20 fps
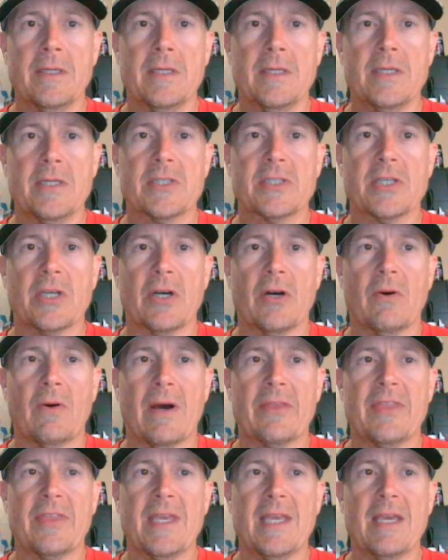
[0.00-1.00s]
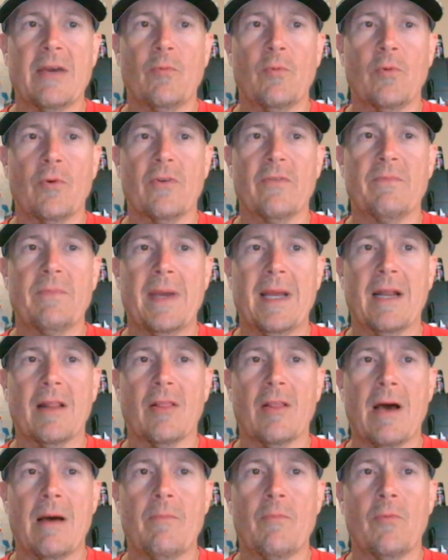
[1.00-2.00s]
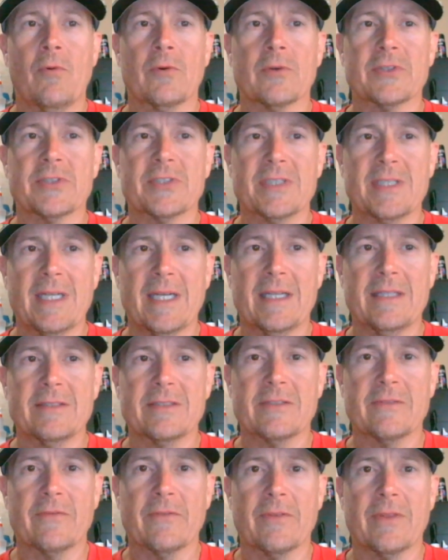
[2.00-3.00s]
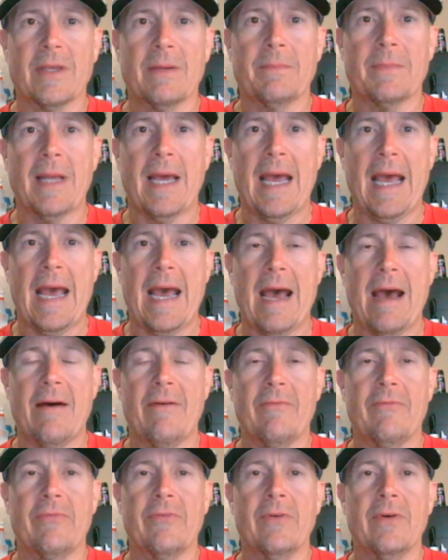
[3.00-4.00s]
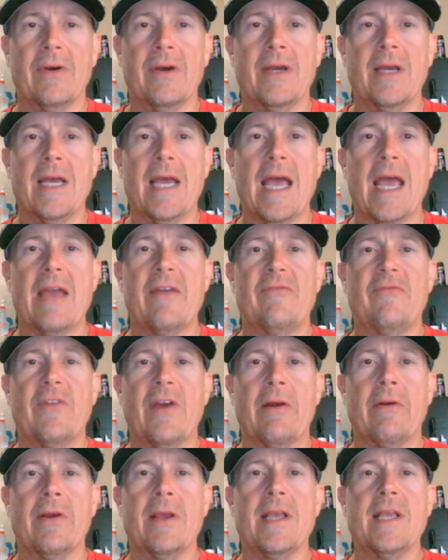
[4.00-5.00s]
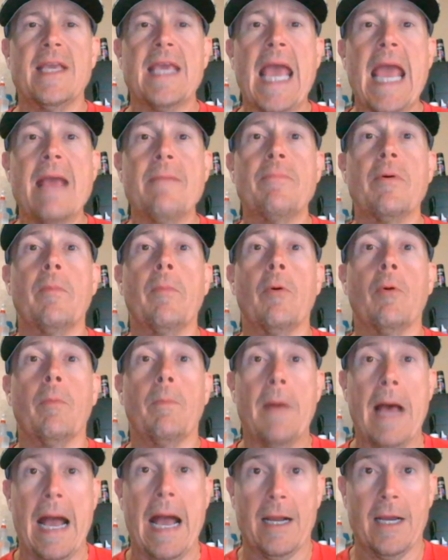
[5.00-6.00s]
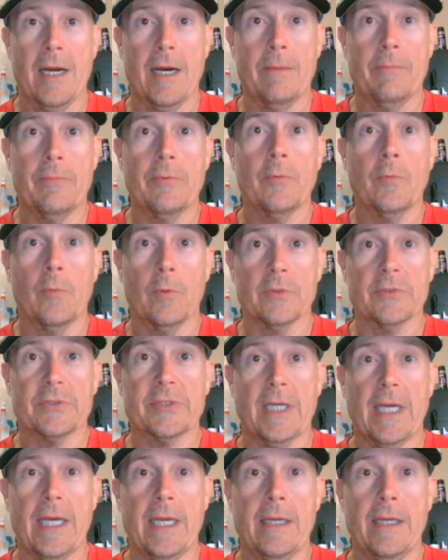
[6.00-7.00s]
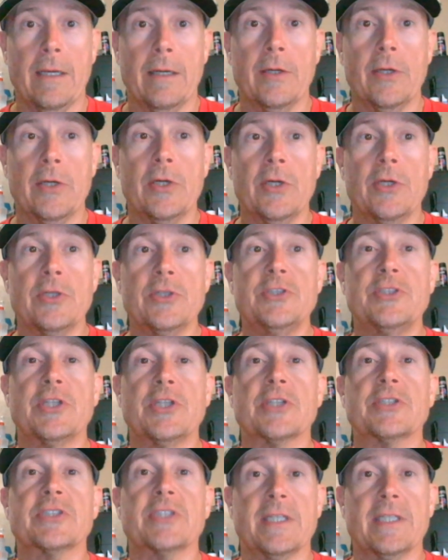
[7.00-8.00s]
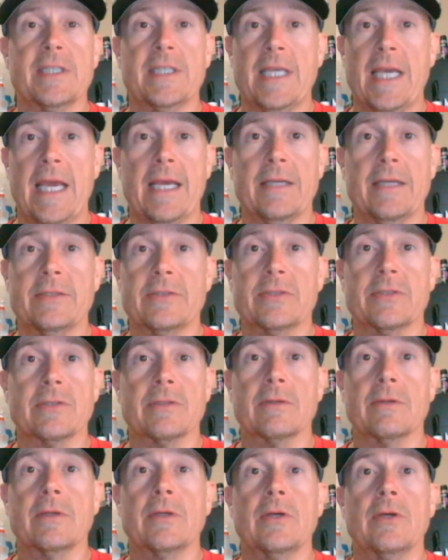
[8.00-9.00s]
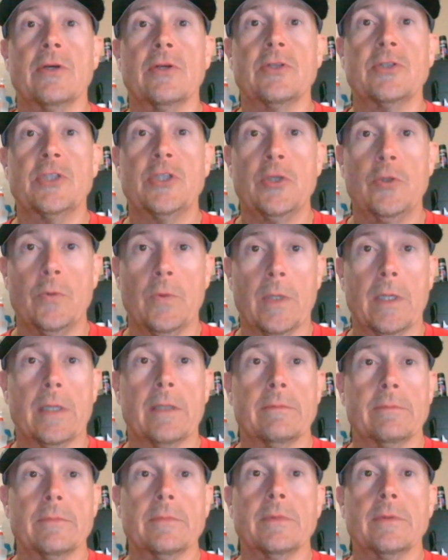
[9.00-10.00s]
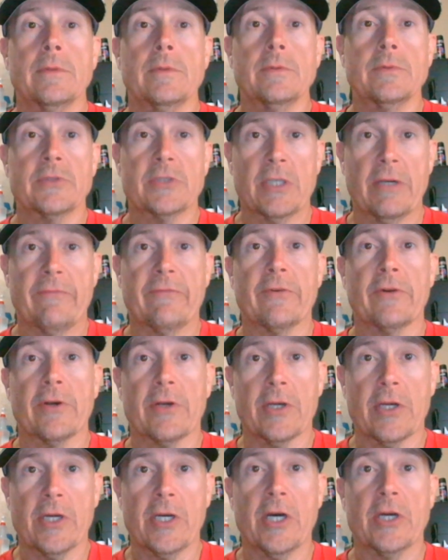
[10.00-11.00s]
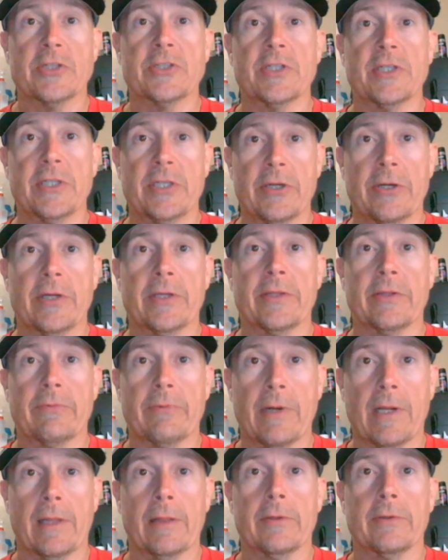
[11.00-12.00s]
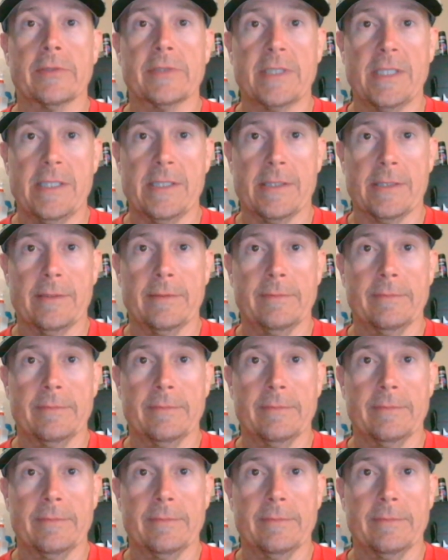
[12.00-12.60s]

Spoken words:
So I think it would have made a lot more sense for them to have a very capable backup, we'll say, just in case Tua suffered a concussion during the regular season.